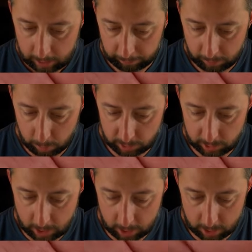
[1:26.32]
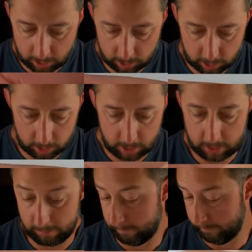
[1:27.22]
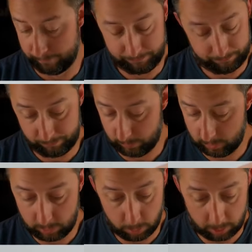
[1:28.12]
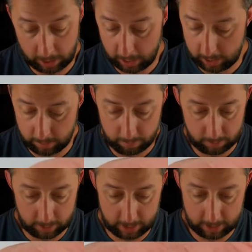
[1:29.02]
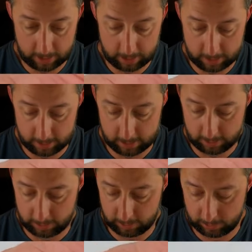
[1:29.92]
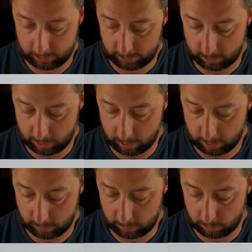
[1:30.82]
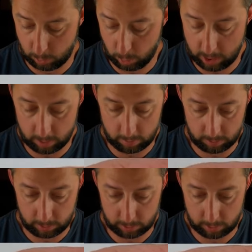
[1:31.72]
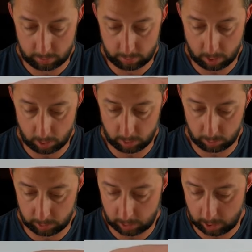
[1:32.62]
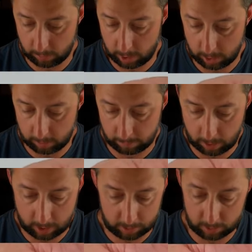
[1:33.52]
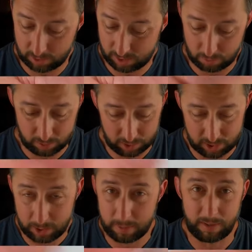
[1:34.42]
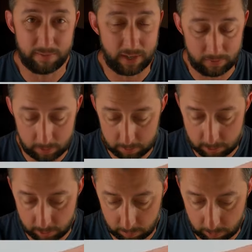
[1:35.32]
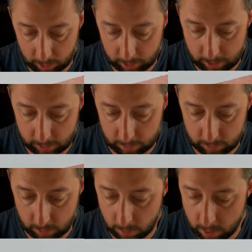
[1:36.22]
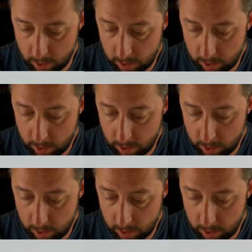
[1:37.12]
if he was to get in to a game and do well, his cards will skyrocket. I got this card really cheap, like $5 or something like that. So